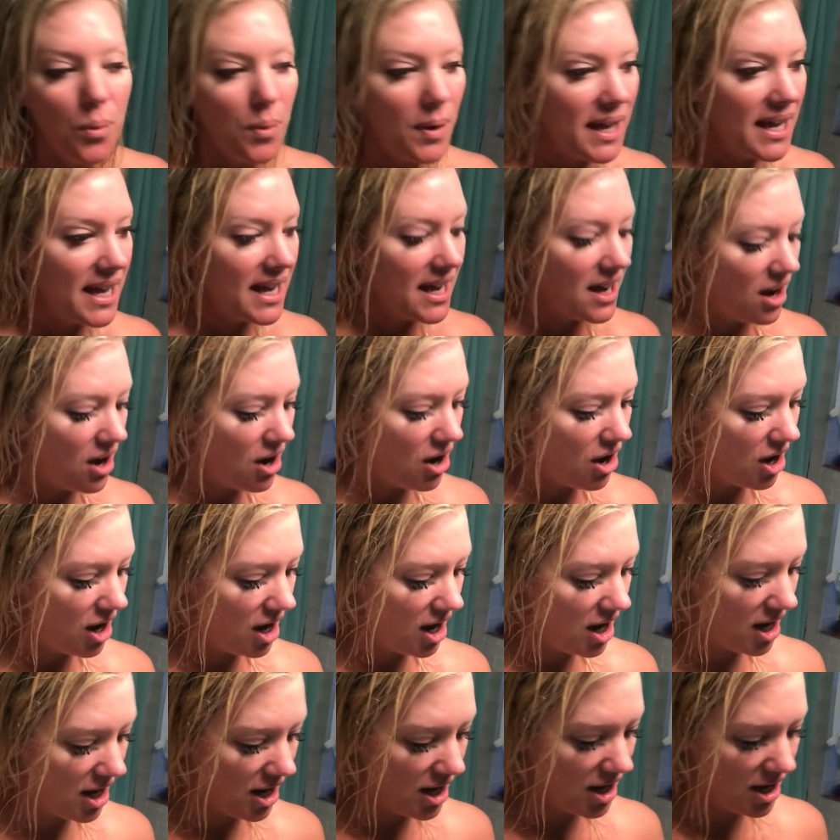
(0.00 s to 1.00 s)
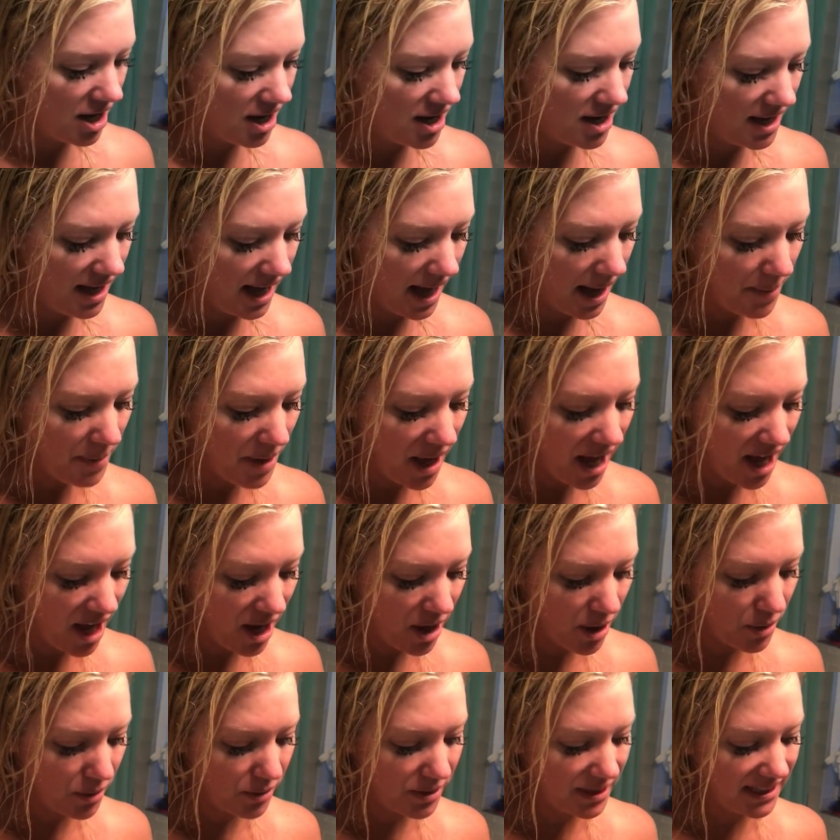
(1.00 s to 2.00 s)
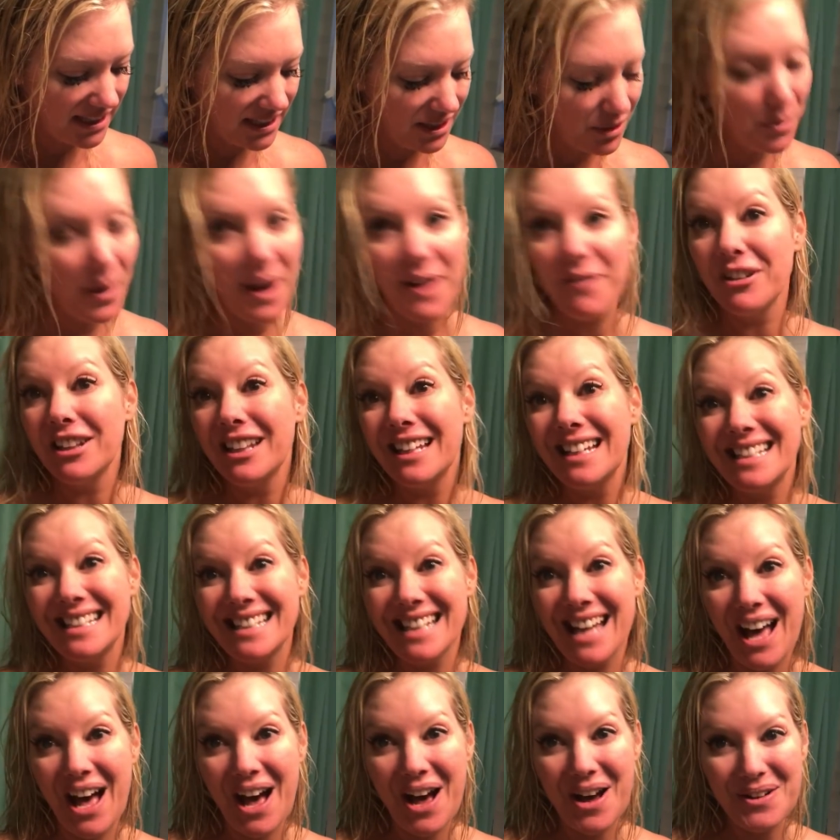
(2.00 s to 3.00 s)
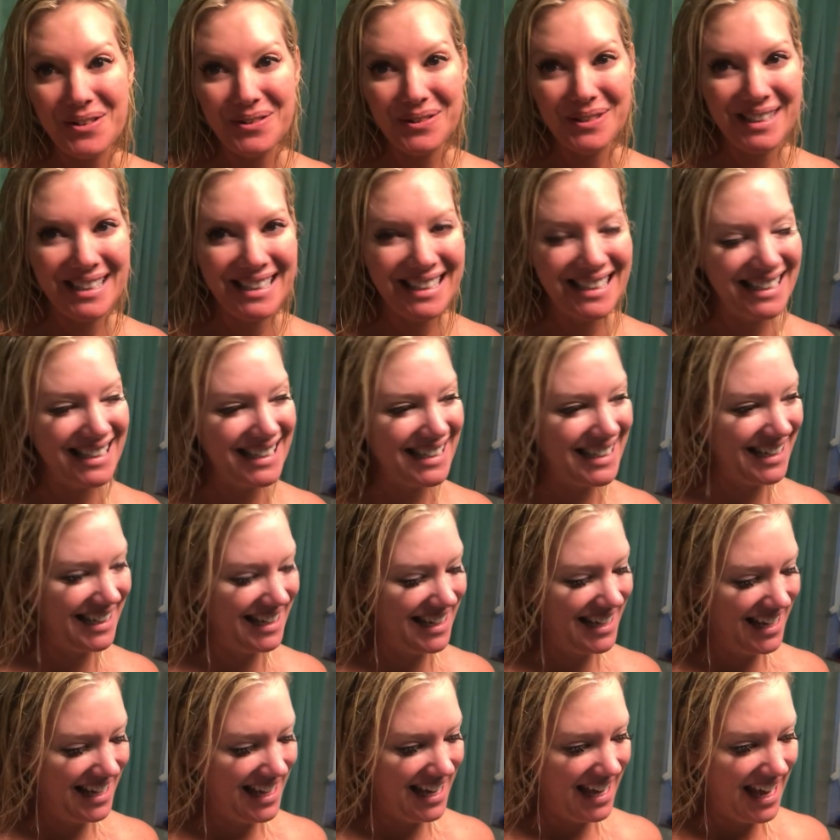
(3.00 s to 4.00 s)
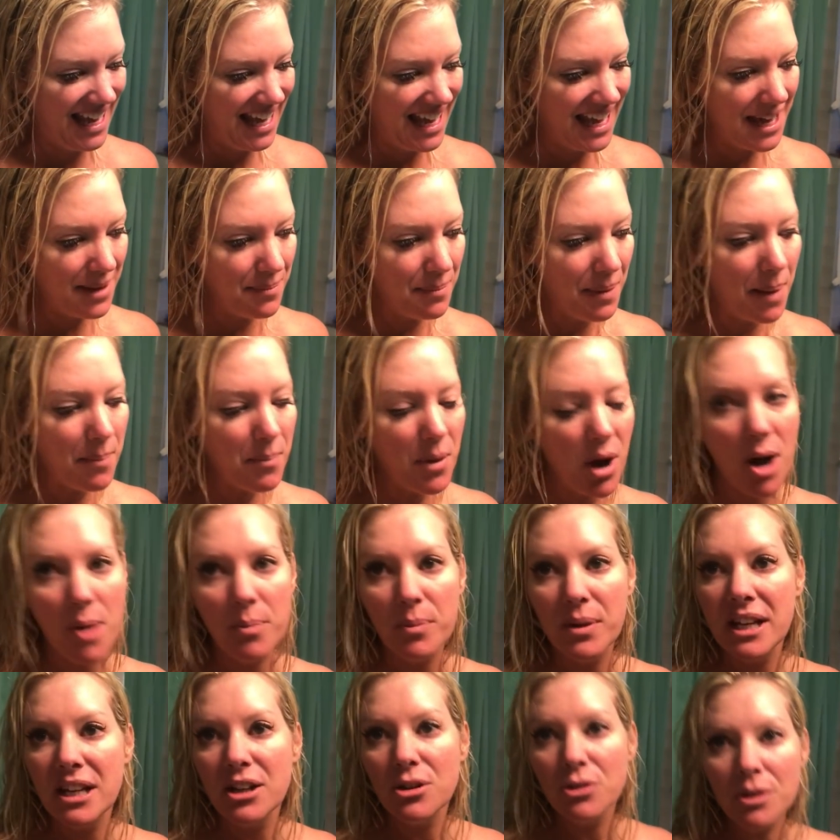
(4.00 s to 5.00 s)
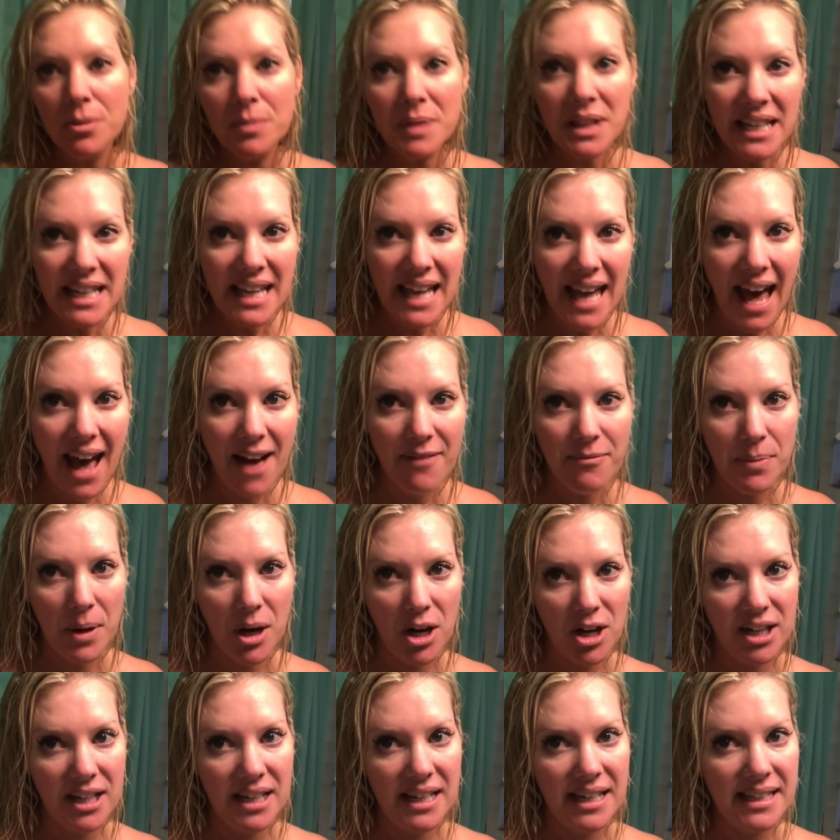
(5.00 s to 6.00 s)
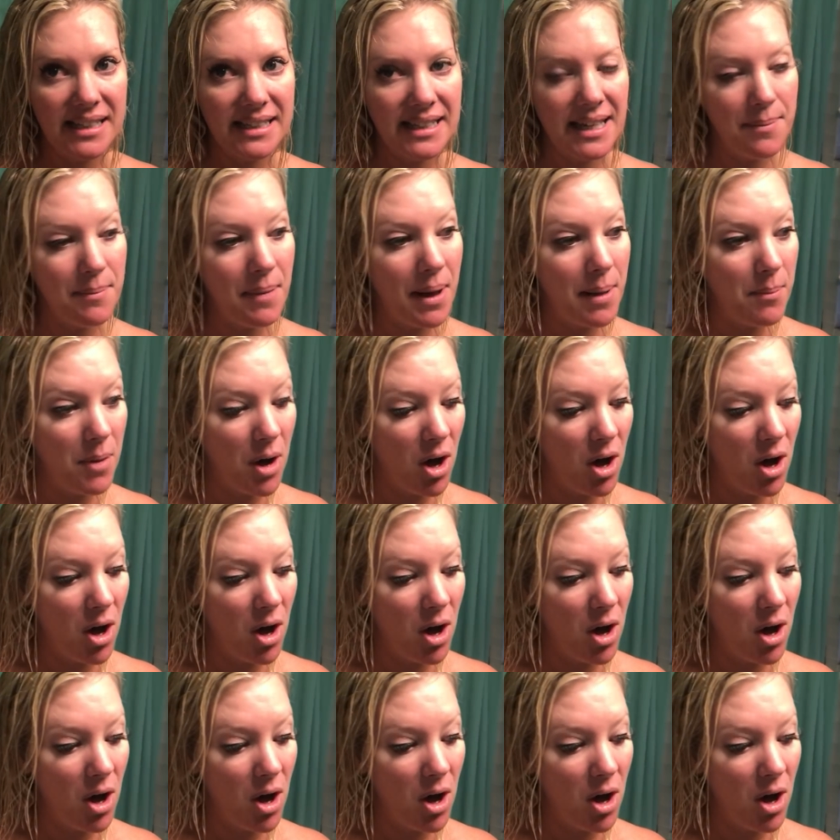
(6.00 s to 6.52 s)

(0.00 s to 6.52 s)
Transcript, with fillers: we are, I'm a host, Waverly's a host, and my mom, we normally have parties at my